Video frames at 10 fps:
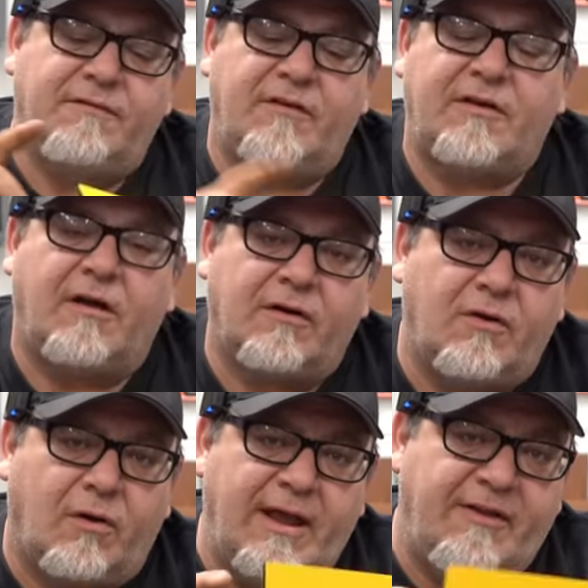of this color
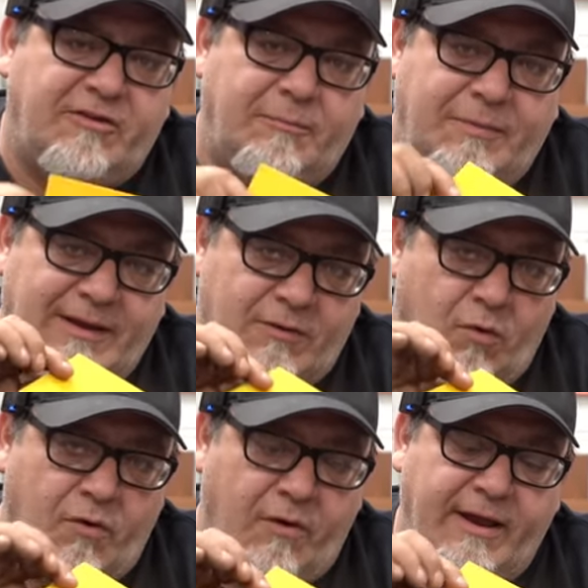core HDP
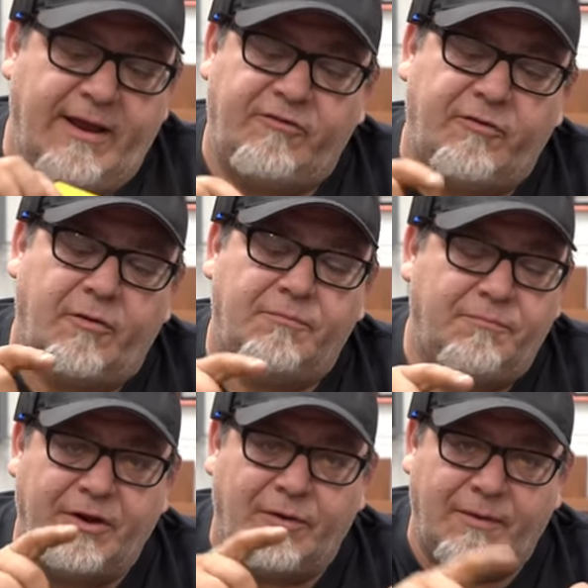quarter inch, so
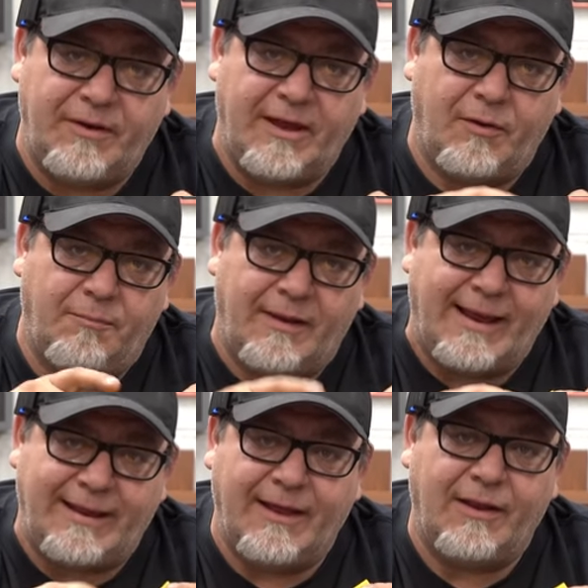you know, yellow,
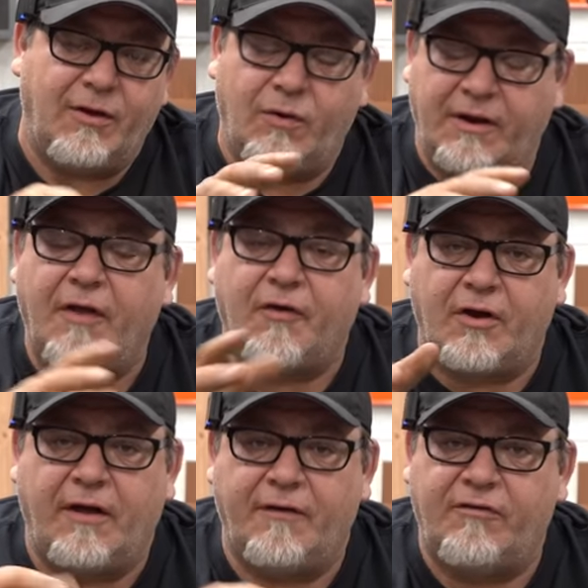black, yellow, and other
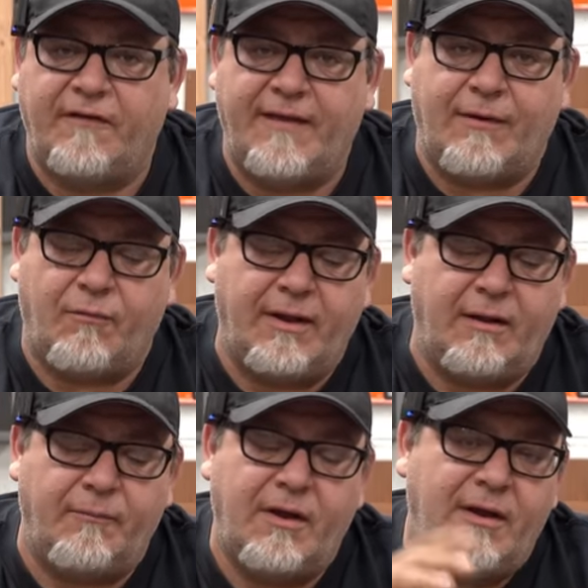colors in that
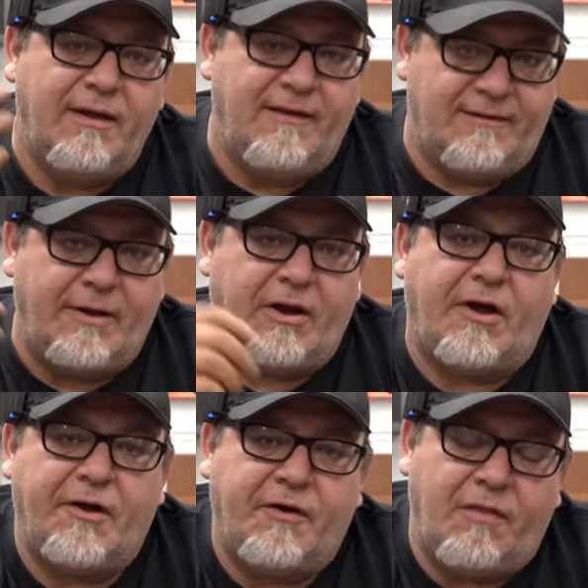realm, is about
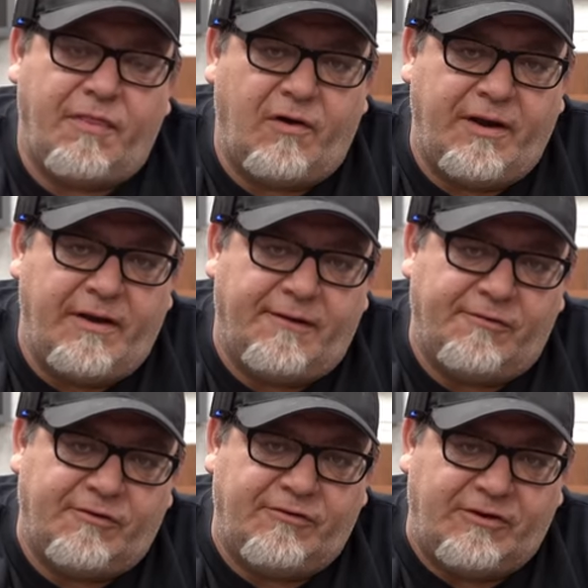$130 a
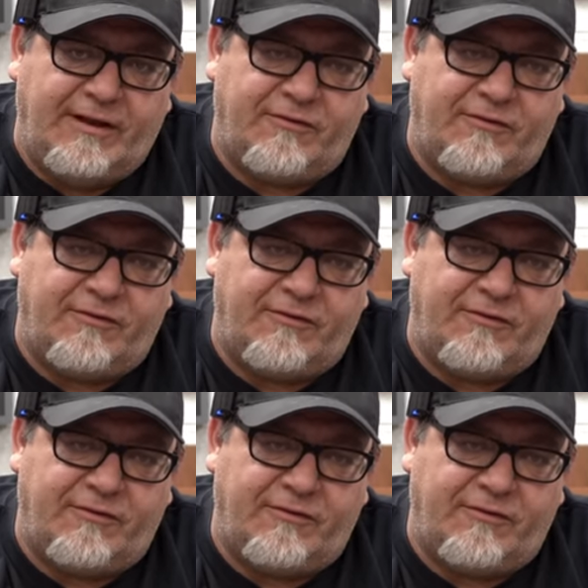sheet.